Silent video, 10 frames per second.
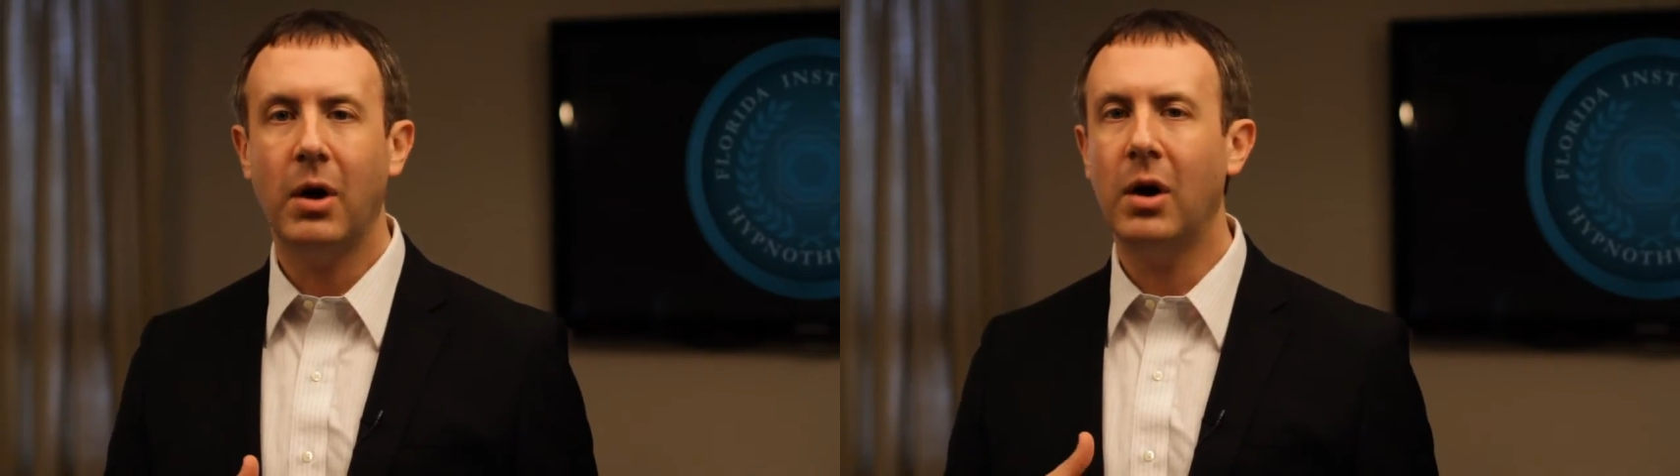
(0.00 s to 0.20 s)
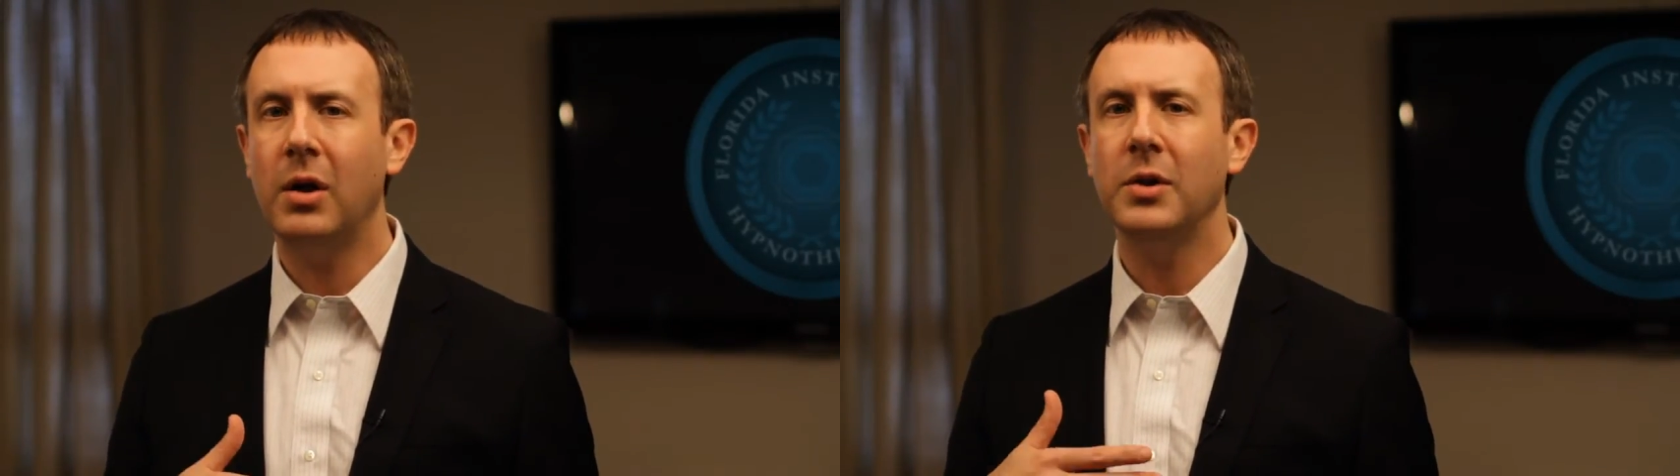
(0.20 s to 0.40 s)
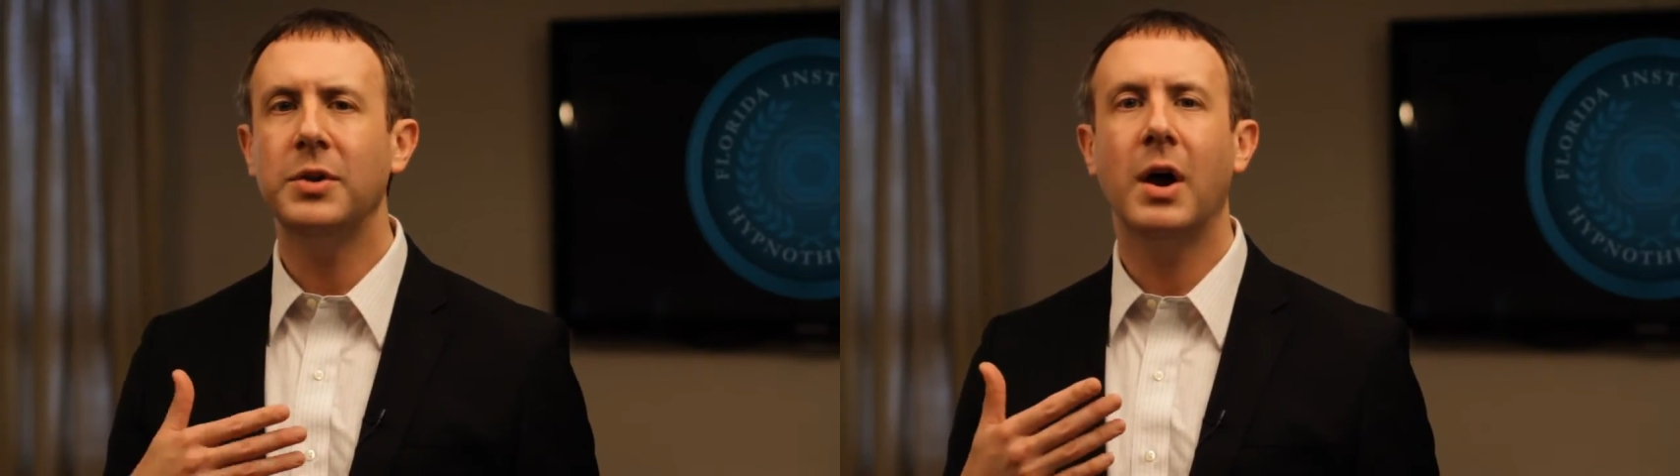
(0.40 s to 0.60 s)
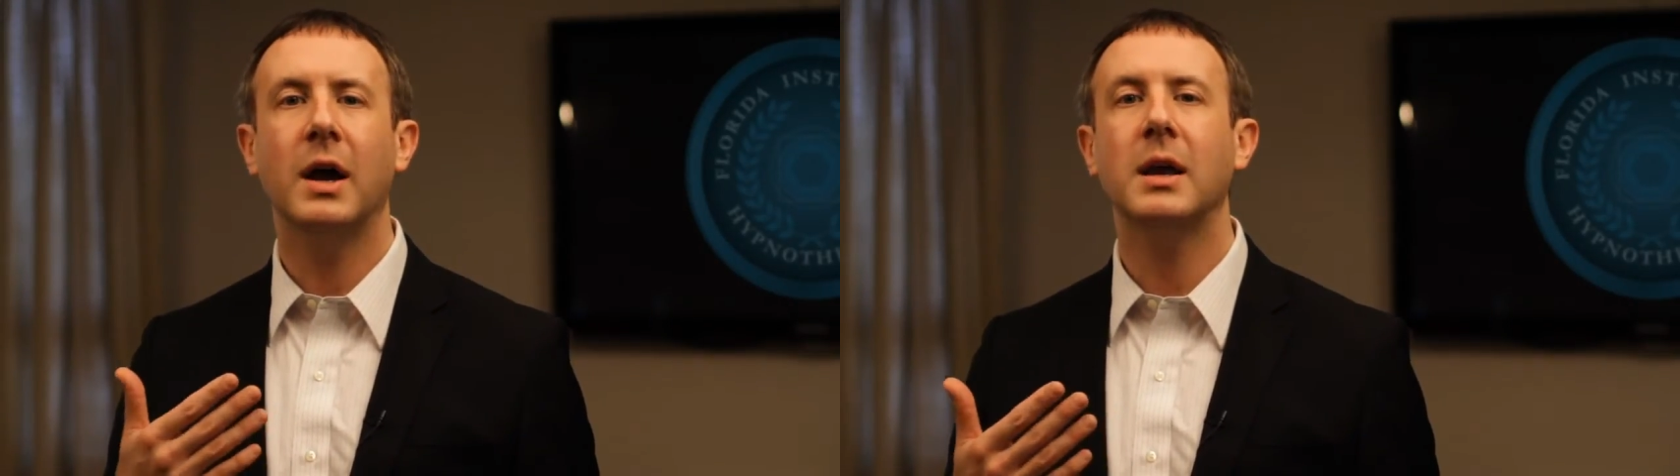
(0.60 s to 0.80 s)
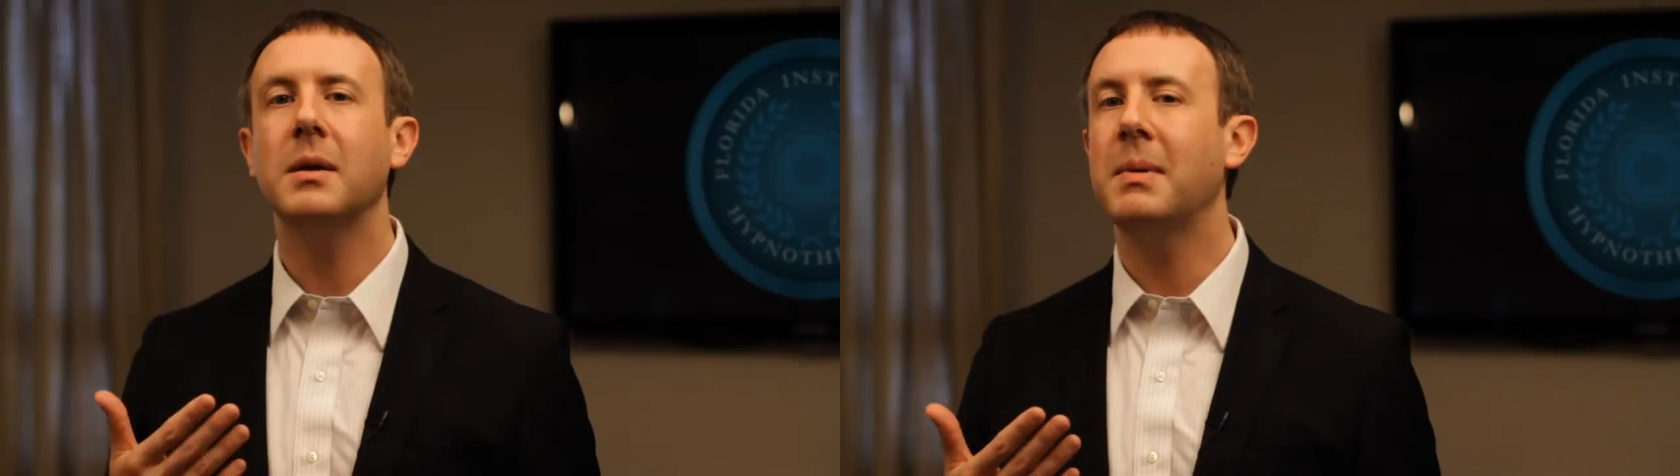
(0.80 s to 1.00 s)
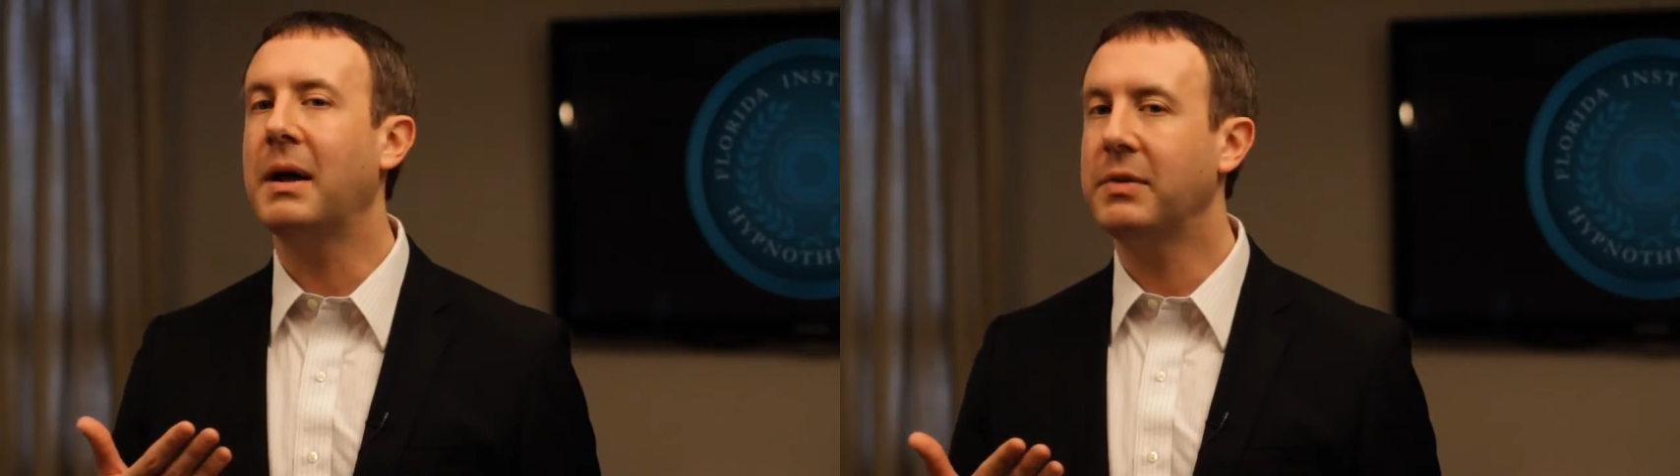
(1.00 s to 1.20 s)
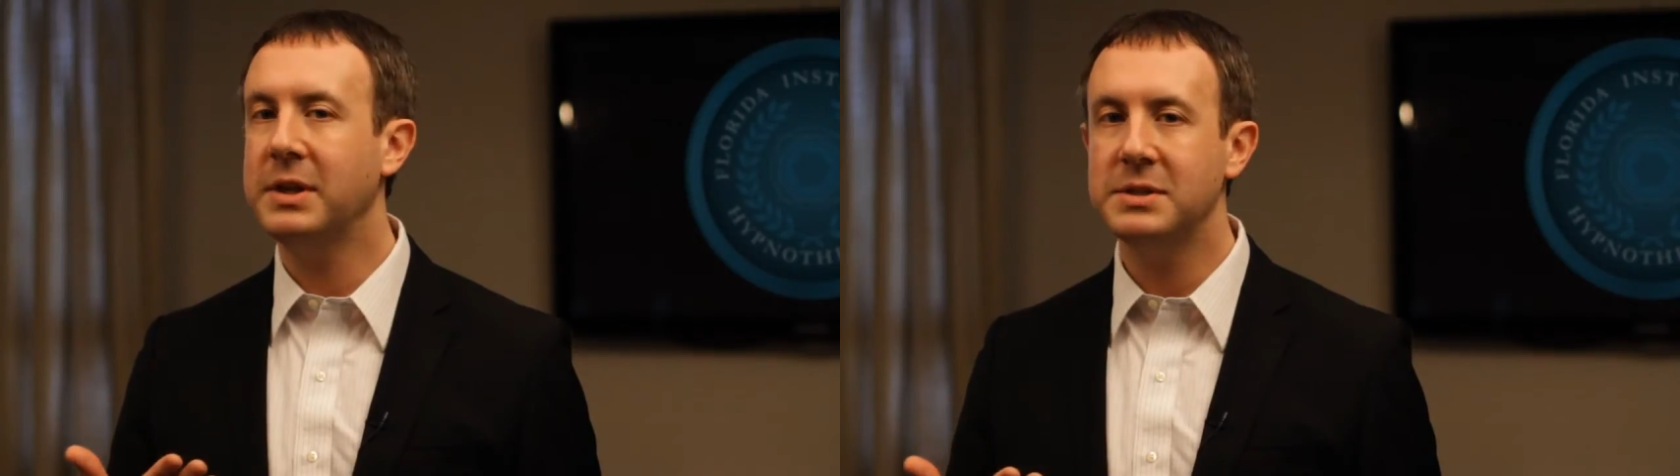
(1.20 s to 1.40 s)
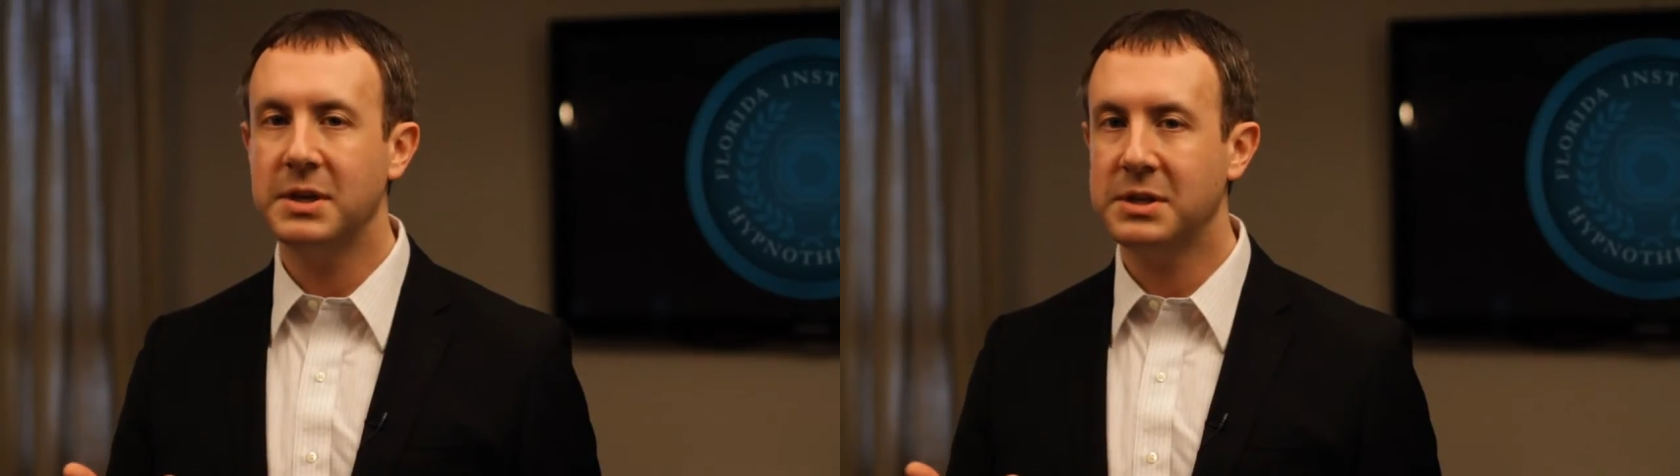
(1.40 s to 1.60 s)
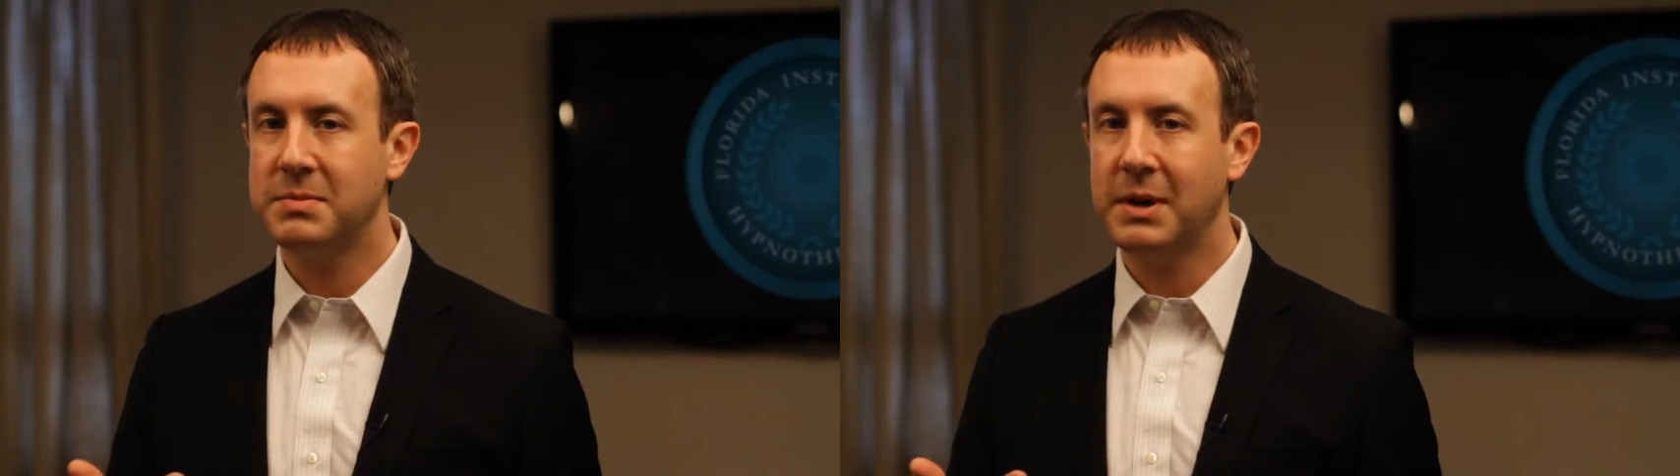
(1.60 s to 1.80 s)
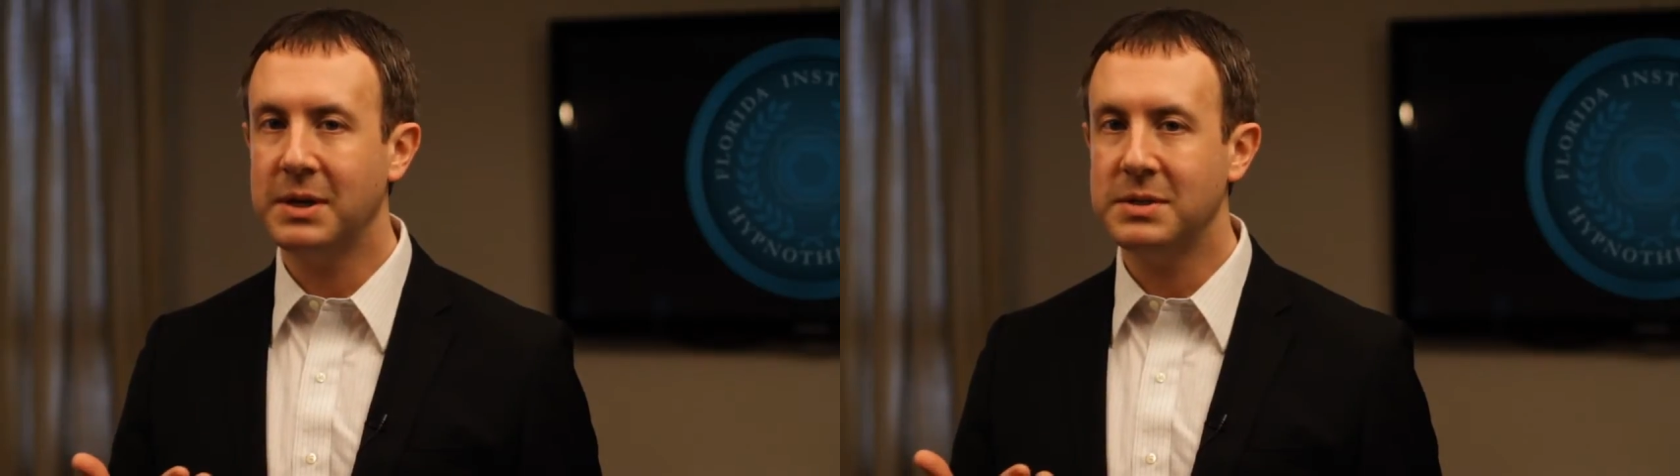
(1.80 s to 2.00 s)
all talking about these
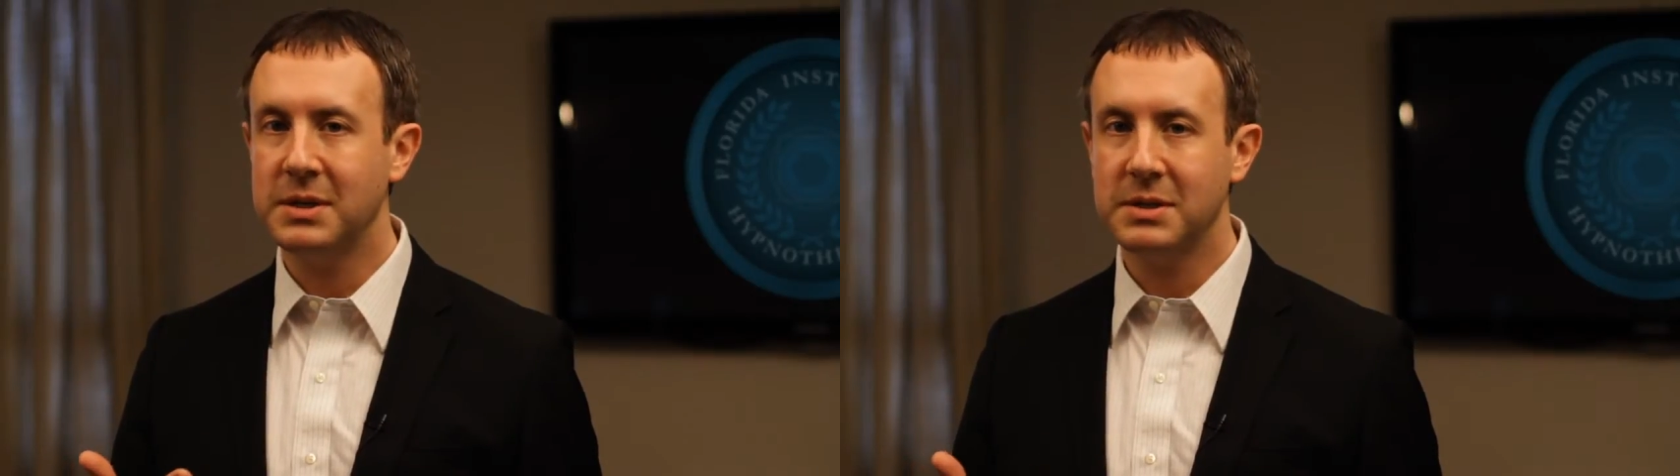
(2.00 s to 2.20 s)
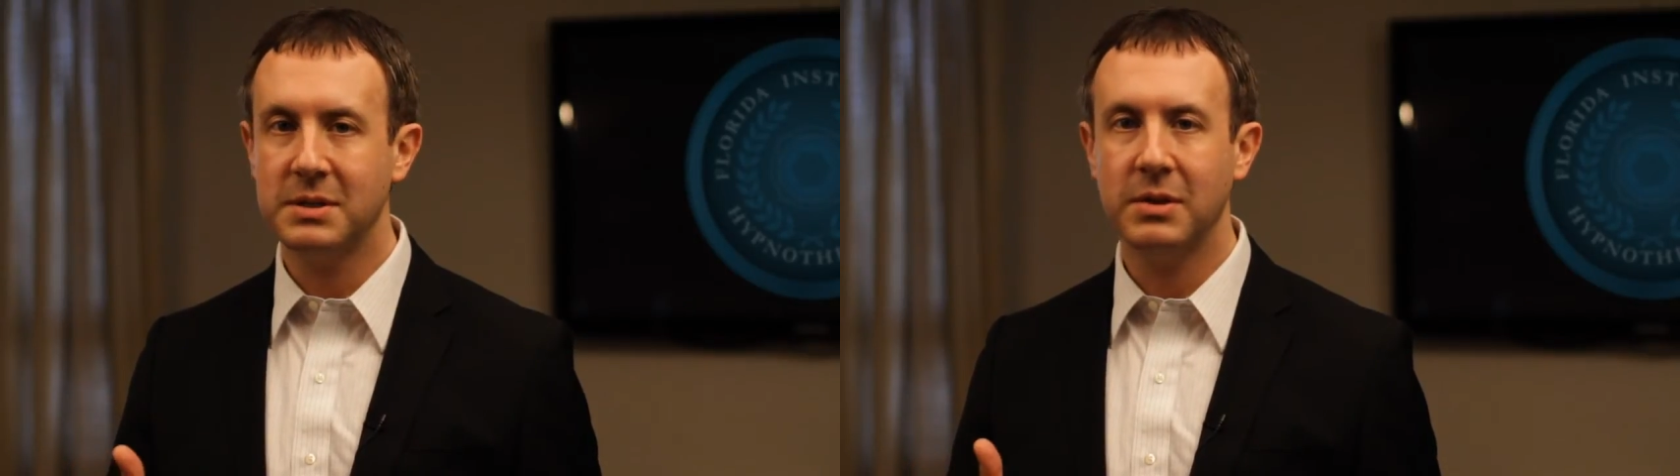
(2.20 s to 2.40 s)
experiences.